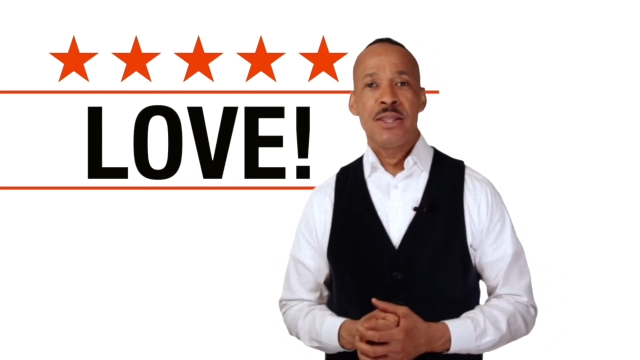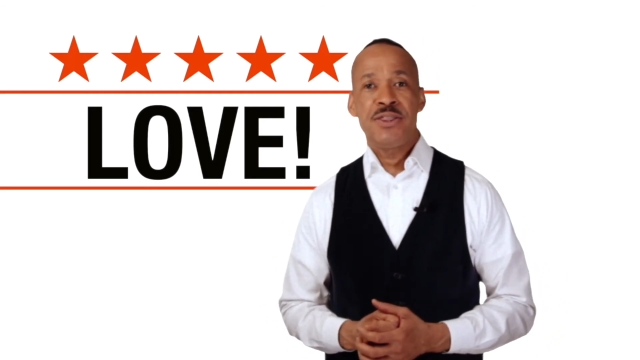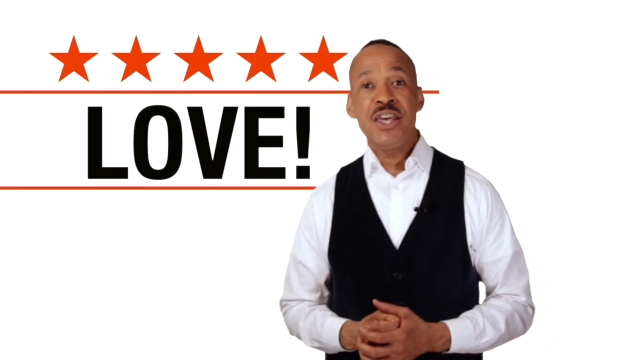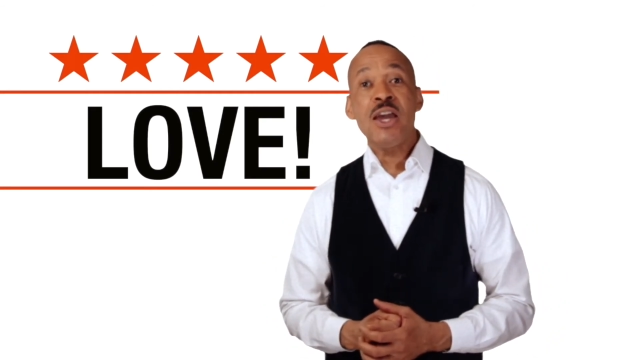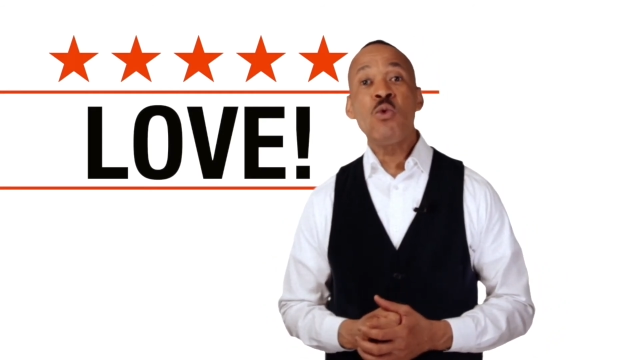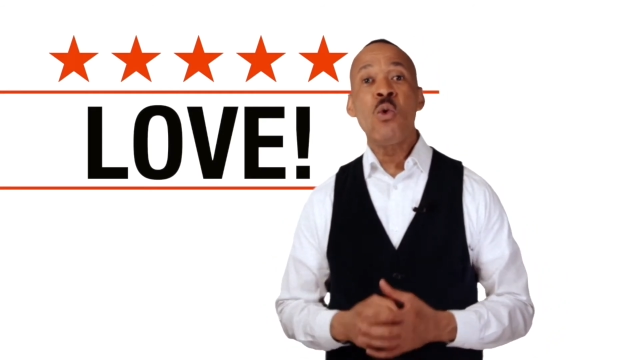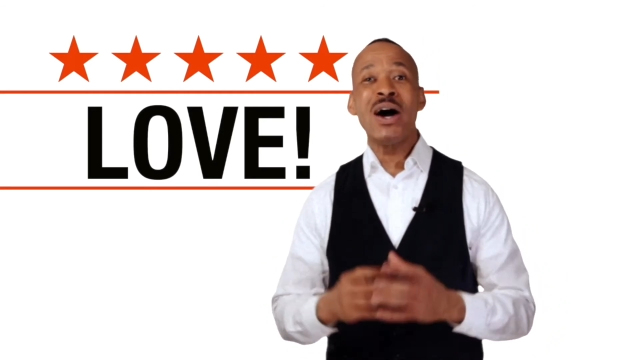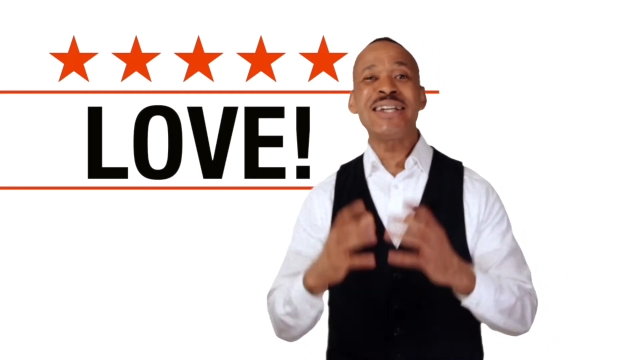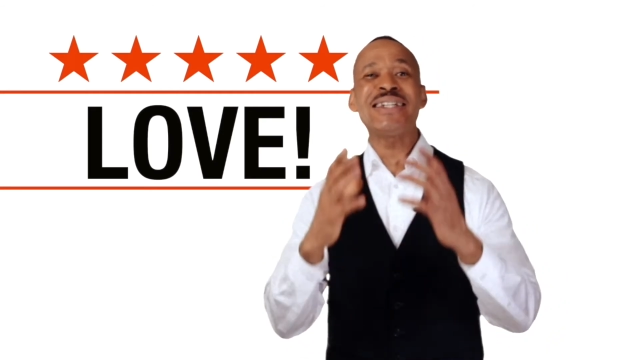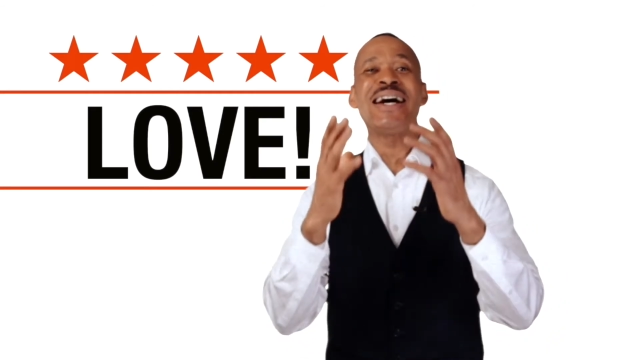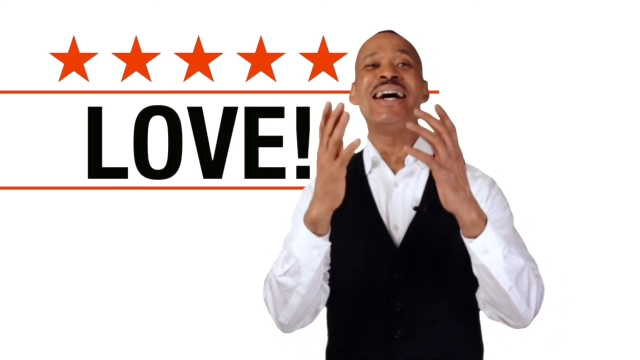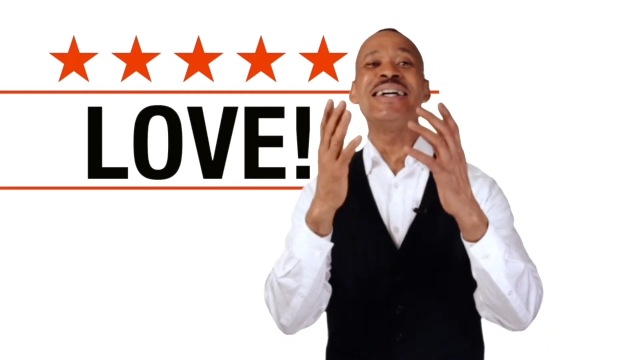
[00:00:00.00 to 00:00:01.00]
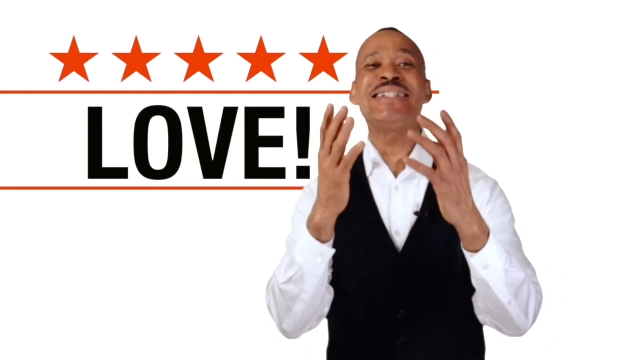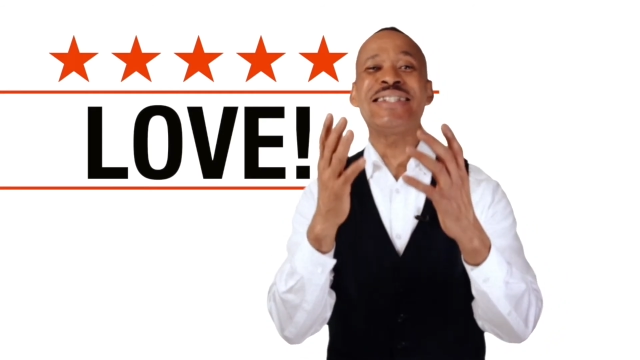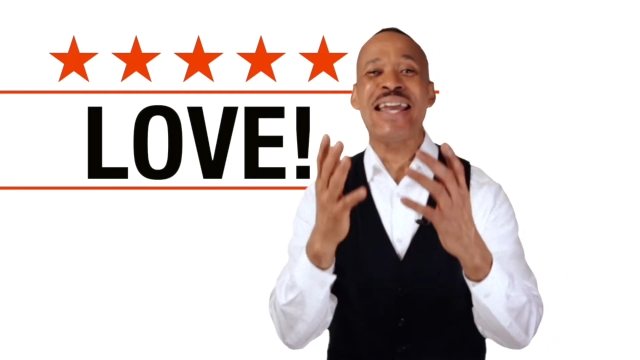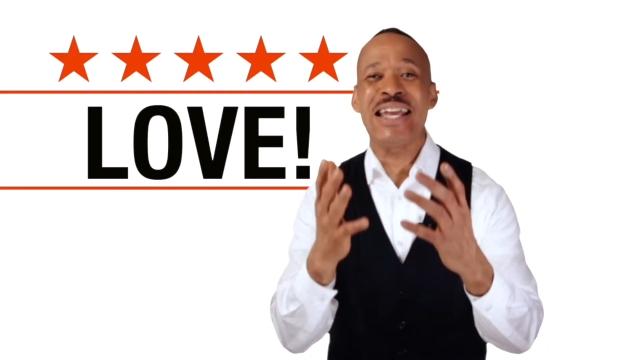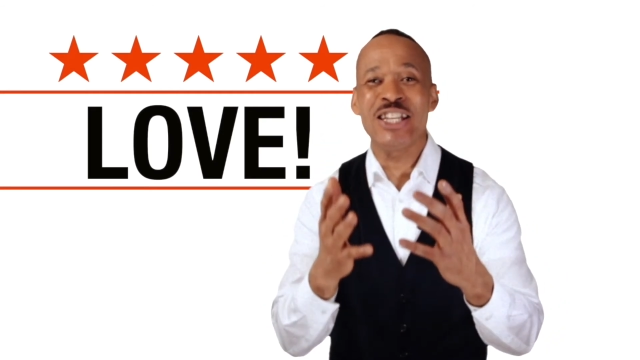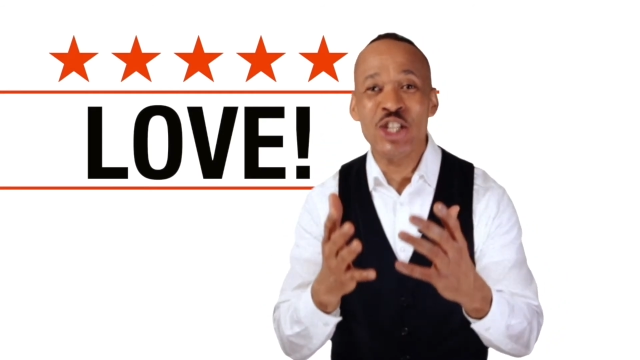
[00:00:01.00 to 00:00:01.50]
They want
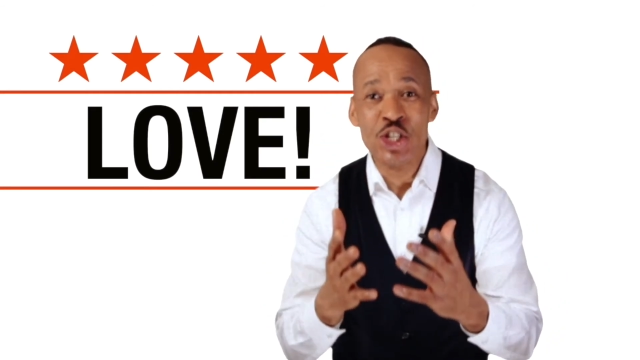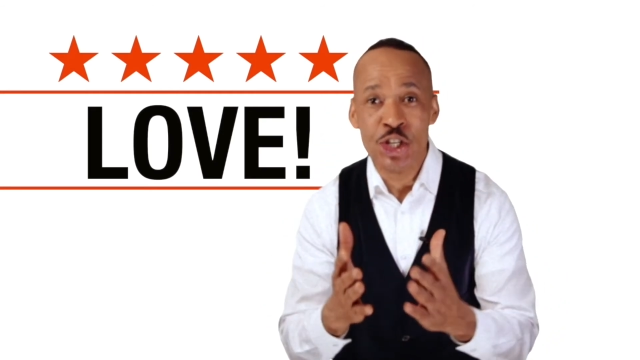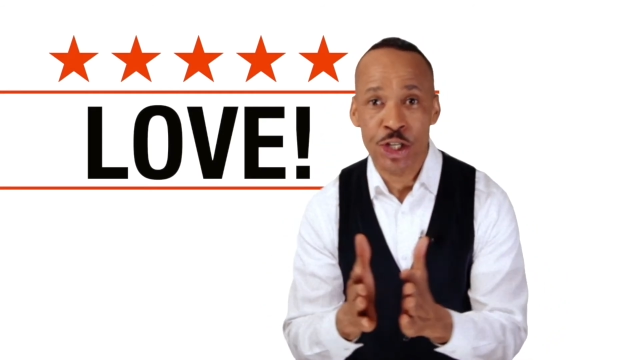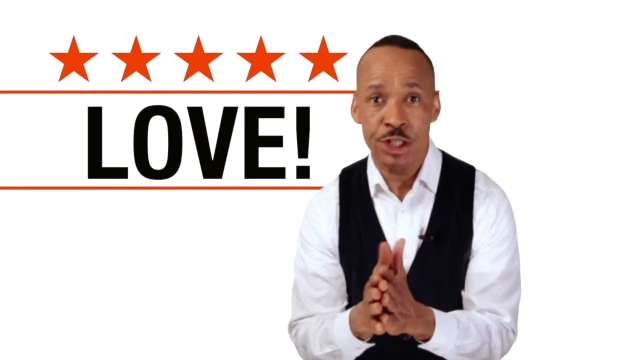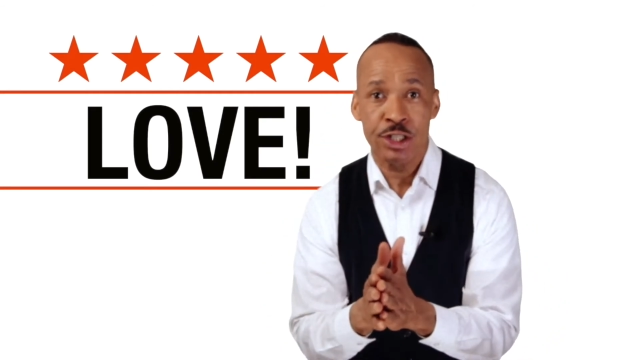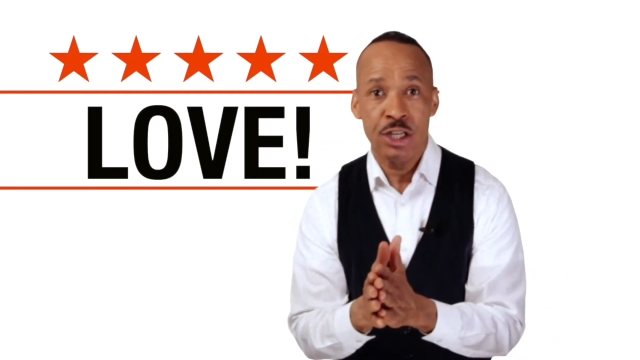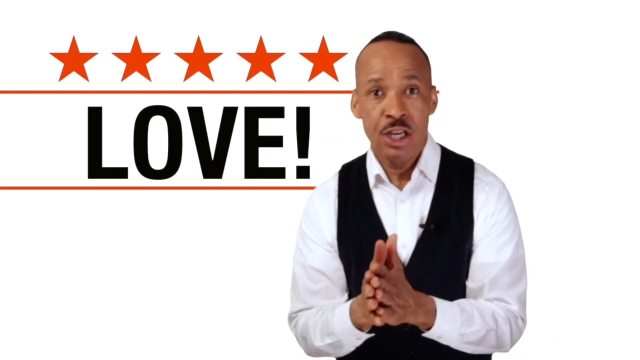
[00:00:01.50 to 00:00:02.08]
attention.